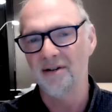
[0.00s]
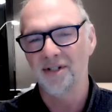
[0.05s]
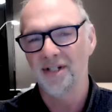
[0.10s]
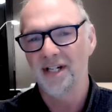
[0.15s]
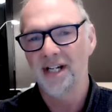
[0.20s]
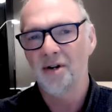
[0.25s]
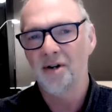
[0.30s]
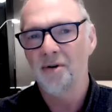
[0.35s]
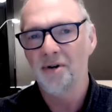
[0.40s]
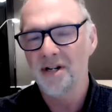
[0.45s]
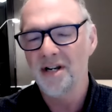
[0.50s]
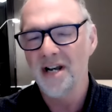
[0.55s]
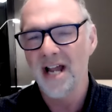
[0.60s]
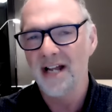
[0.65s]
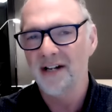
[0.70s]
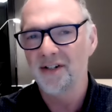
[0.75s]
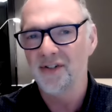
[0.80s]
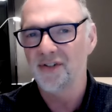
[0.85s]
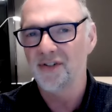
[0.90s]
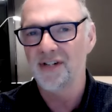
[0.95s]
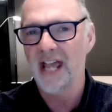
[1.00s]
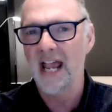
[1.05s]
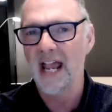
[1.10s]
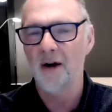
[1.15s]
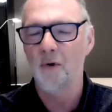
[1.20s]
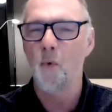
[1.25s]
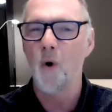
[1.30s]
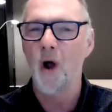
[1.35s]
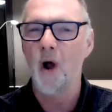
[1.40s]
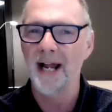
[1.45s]
She couldn't
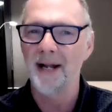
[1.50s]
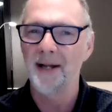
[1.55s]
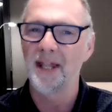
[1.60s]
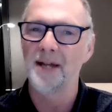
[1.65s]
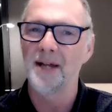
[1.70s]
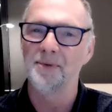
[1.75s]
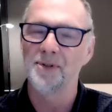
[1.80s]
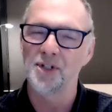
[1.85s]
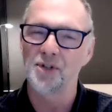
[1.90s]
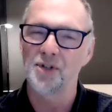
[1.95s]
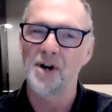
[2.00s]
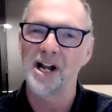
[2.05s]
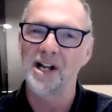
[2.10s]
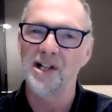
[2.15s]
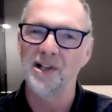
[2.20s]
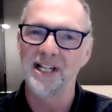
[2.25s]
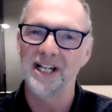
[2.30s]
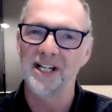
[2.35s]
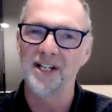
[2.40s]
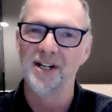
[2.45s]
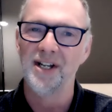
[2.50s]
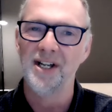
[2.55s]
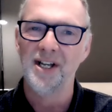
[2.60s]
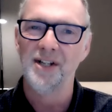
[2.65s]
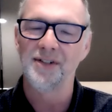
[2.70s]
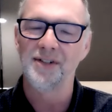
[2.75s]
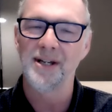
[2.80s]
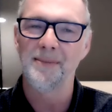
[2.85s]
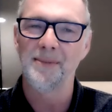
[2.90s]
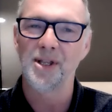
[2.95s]
understand why they were struggling at
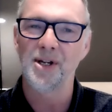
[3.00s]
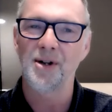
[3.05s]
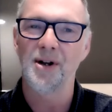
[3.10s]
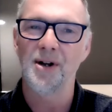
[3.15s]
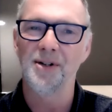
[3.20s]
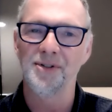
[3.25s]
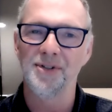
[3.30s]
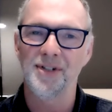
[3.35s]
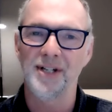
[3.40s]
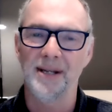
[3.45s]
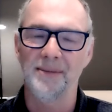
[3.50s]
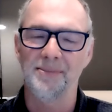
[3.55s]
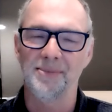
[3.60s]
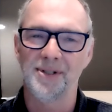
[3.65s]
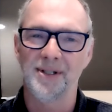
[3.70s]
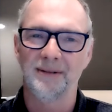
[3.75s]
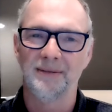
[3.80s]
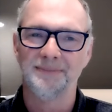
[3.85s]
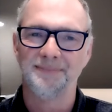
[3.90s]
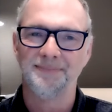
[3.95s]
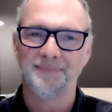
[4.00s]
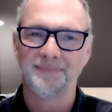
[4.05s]
some of the concepts.